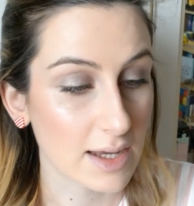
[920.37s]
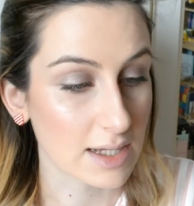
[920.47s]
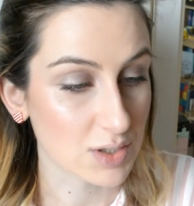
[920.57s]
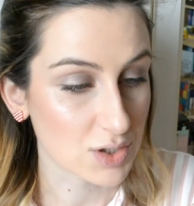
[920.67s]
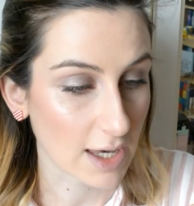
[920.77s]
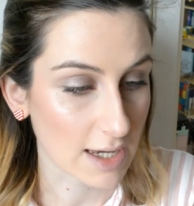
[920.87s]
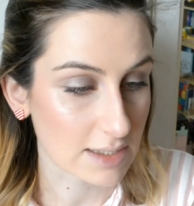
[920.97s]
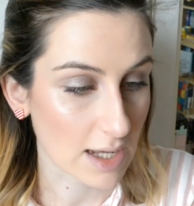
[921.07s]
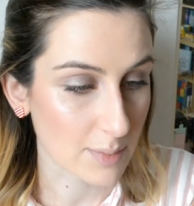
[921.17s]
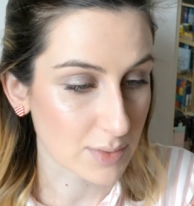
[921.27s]
in the
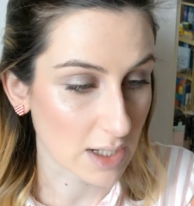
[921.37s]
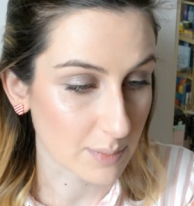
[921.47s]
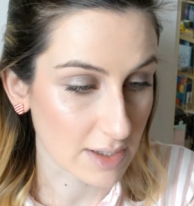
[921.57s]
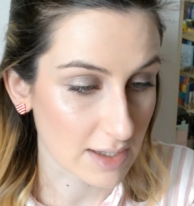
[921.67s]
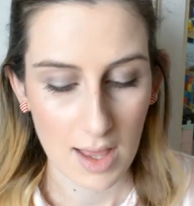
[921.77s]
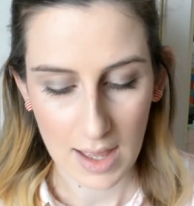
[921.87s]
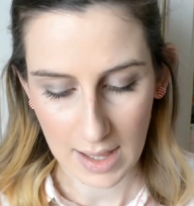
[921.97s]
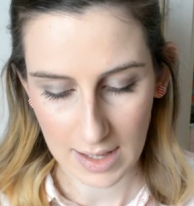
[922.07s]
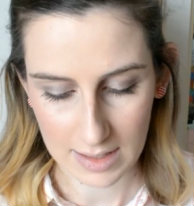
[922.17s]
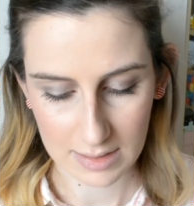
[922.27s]
shade Abu Dhabi
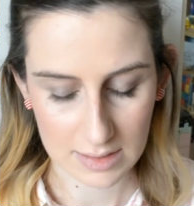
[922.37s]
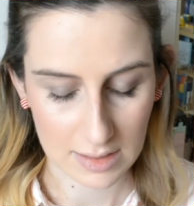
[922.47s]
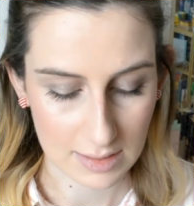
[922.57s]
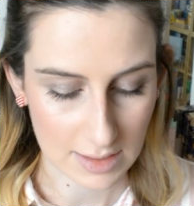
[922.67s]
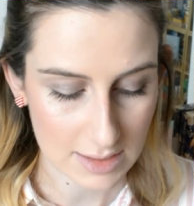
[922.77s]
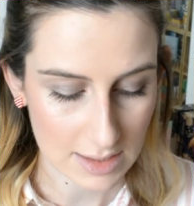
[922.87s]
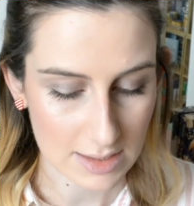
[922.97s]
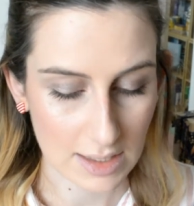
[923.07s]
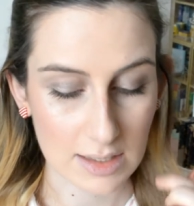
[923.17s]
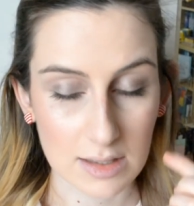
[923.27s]
and this is
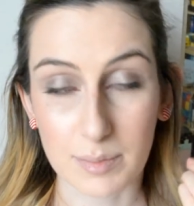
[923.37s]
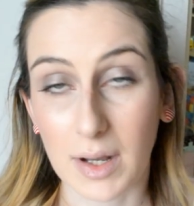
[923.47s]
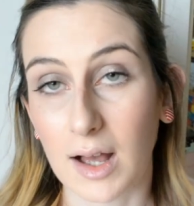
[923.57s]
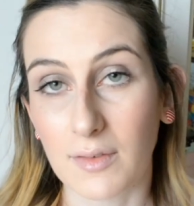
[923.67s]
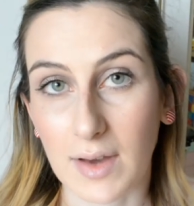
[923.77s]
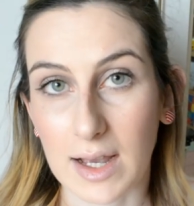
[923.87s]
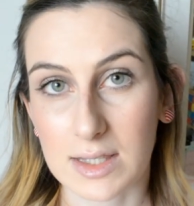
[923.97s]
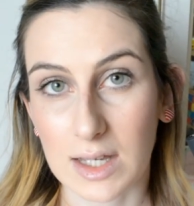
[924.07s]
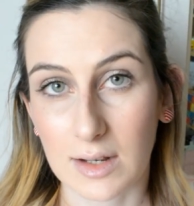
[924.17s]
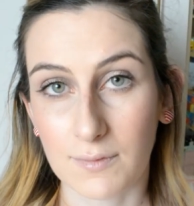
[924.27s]
like the
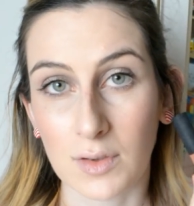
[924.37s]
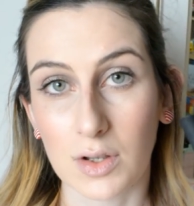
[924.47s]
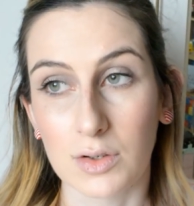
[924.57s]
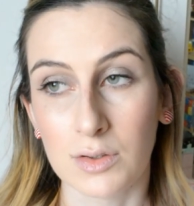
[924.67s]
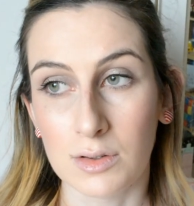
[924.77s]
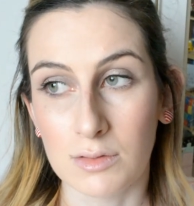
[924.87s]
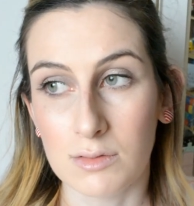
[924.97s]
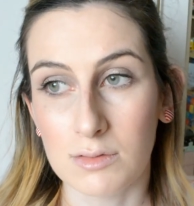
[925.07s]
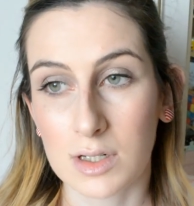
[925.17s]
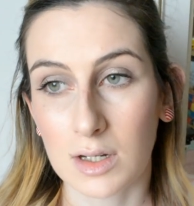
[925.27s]
perfect kind of
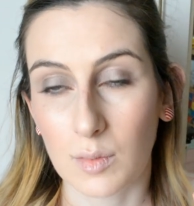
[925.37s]
nude